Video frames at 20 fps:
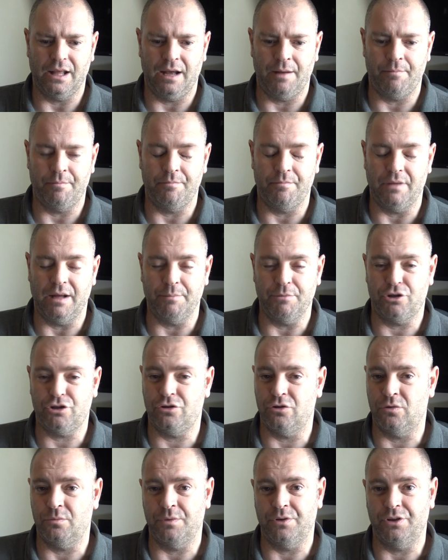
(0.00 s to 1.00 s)
I'm, I'm,
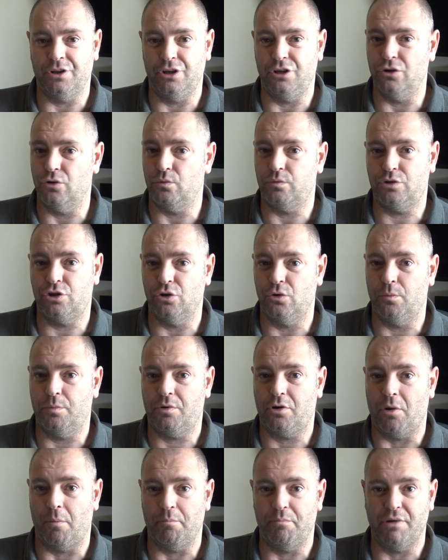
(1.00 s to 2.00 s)
assuming the YouTube
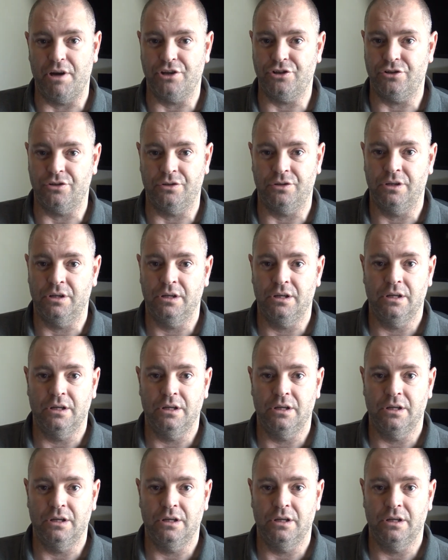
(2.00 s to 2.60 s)
compression